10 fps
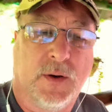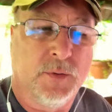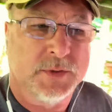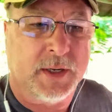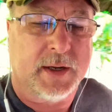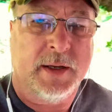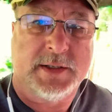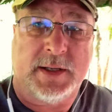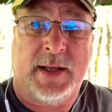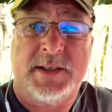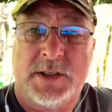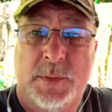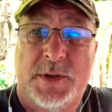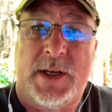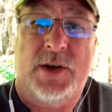And it was like it's that's a
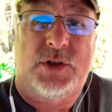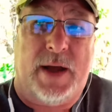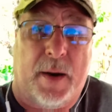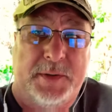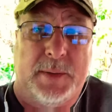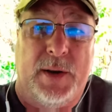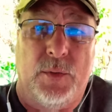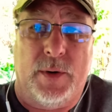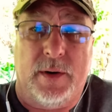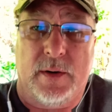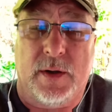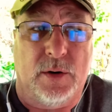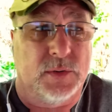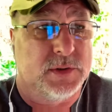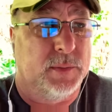substantial help to me when you
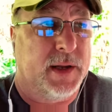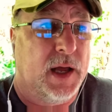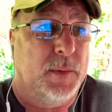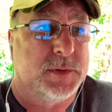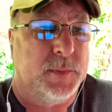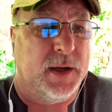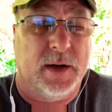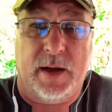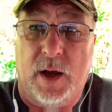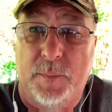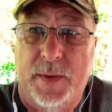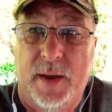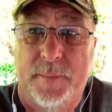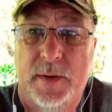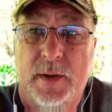know somebody helps me and I help
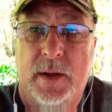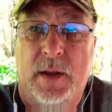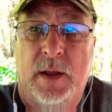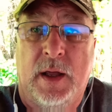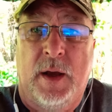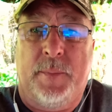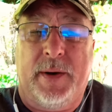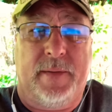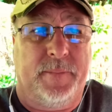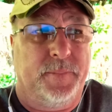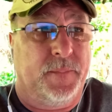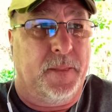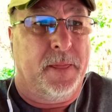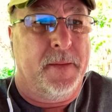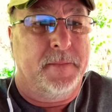them, but
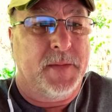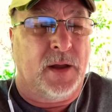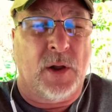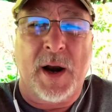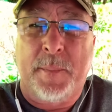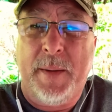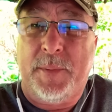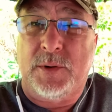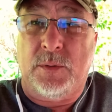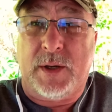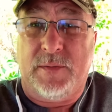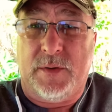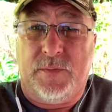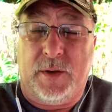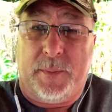a lot of people don't give the
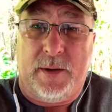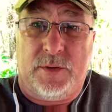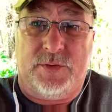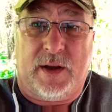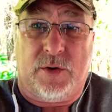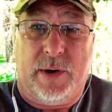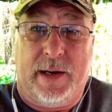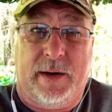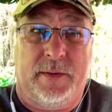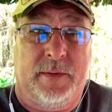Filipinos that credit,